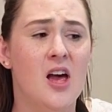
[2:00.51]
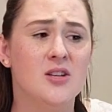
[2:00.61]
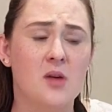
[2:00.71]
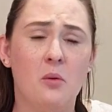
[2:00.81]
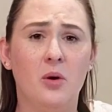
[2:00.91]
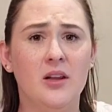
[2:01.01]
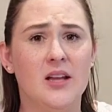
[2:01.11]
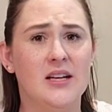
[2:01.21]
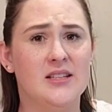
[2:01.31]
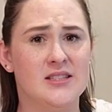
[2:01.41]
So I wouldn't
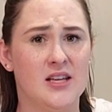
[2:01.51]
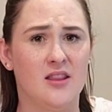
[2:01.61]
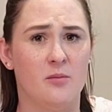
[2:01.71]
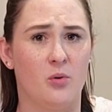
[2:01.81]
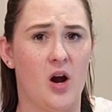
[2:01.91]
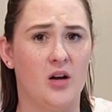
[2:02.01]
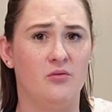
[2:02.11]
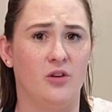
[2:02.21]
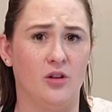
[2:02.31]
let it sit in the brine for